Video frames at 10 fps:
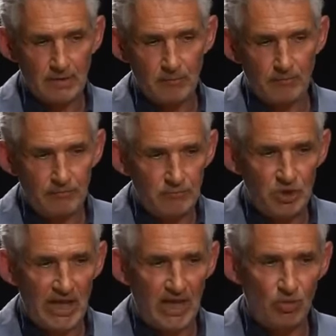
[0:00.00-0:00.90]
the
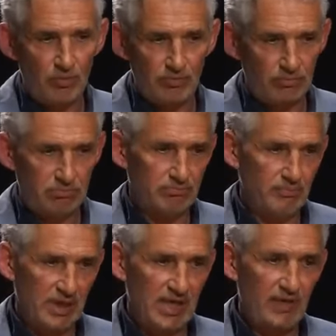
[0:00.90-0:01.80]
general
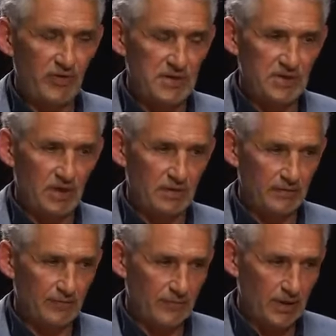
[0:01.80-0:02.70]
belief is
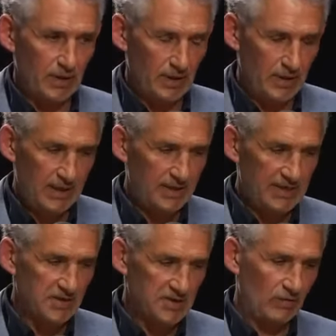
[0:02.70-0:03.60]
that it
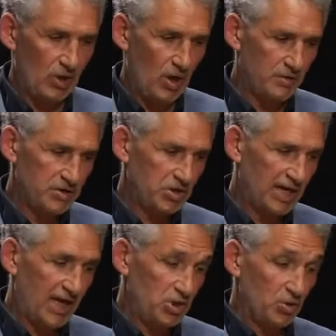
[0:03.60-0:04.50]
takes so long to
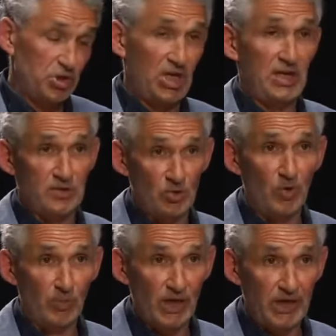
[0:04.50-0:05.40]
change your genes
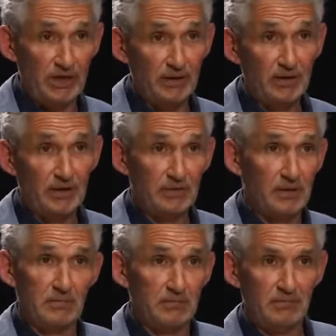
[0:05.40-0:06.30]
normally
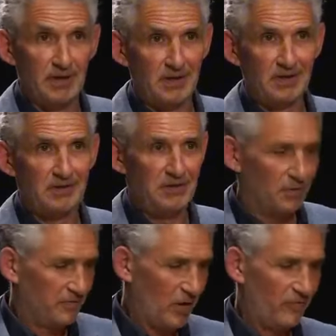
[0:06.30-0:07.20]
that you know
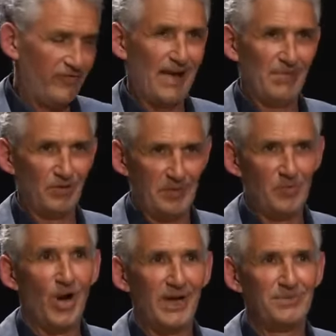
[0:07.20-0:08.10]
your whole family would
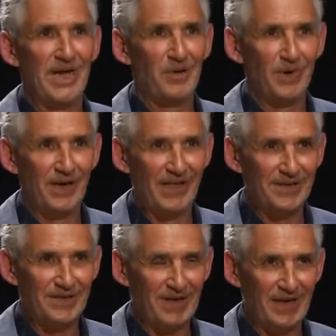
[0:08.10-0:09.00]
have been wiped out by
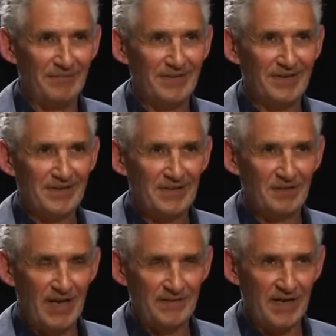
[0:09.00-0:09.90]
that time
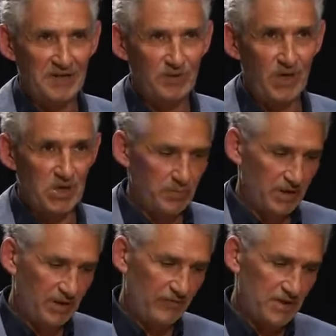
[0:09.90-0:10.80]
you'd made that switch
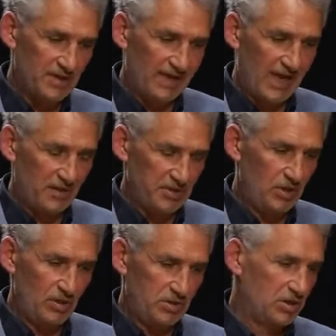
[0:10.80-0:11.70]
but if this allows
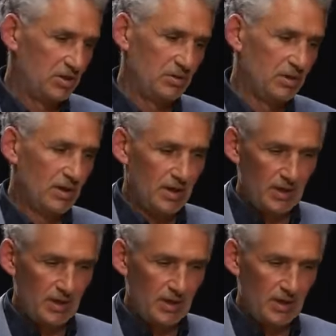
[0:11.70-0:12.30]
you to